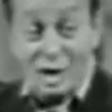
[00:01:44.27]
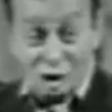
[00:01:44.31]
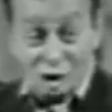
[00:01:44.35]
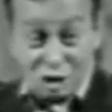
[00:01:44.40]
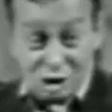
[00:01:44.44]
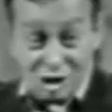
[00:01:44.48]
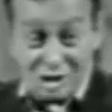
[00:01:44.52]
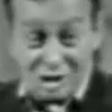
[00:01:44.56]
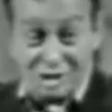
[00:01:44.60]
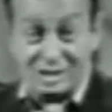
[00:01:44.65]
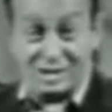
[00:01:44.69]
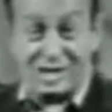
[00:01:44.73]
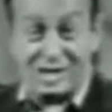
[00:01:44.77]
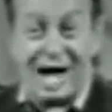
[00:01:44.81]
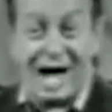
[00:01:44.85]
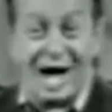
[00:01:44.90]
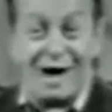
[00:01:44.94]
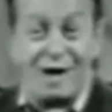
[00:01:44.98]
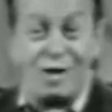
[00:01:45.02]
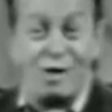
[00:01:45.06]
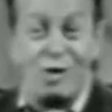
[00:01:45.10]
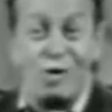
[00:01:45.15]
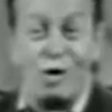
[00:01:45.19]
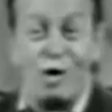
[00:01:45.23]
she's
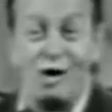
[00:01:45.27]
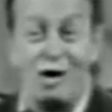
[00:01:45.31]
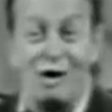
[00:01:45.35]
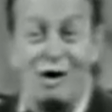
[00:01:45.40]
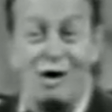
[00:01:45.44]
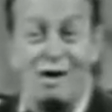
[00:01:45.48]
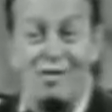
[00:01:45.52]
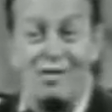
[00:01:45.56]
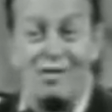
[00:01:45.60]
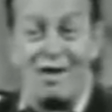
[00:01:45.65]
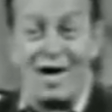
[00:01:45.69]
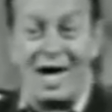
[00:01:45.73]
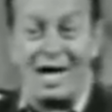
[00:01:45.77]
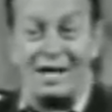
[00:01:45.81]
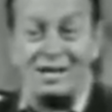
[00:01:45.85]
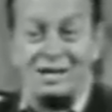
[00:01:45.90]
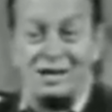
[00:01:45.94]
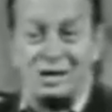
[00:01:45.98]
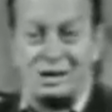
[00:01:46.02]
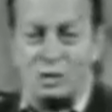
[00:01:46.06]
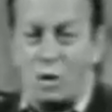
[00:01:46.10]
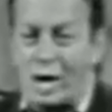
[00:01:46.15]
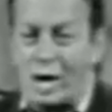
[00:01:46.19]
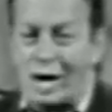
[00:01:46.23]
got a world that
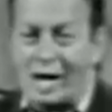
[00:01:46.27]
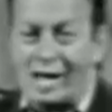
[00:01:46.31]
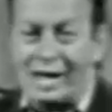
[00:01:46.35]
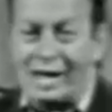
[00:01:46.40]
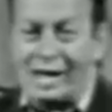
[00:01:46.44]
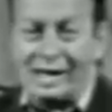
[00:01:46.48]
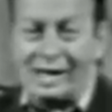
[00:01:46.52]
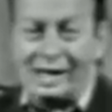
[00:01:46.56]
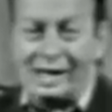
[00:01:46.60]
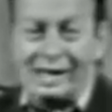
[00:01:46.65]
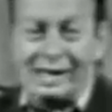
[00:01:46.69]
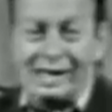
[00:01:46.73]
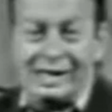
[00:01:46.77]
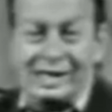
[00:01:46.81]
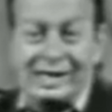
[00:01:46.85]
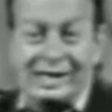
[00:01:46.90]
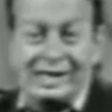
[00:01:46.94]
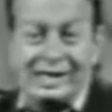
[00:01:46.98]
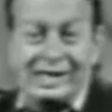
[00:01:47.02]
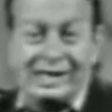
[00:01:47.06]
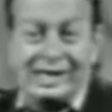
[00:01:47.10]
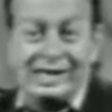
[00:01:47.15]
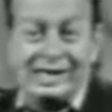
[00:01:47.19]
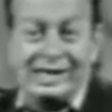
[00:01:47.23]

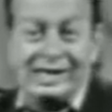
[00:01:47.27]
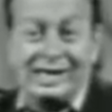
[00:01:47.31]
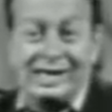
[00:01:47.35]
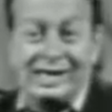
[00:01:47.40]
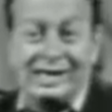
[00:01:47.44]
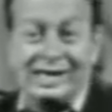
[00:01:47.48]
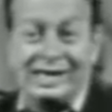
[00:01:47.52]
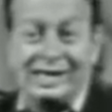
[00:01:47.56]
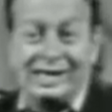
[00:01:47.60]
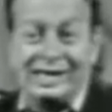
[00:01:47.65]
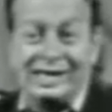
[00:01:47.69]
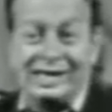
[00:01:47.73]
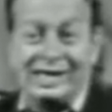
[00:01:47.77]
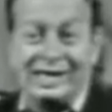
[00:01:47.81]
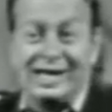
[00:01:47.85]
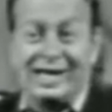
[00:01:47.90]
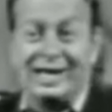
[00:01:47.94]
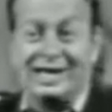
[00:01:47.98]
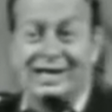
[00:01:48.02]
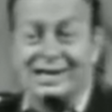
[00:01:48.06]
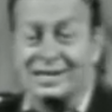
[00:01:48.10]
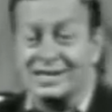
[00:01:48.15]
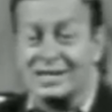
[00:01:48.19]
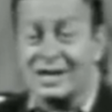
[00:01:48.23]

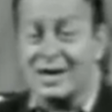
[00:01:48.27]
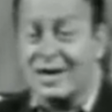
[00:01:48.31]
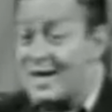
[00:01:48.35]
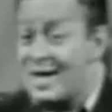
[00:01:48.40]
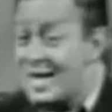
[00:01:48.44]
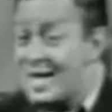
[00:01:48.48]
swings.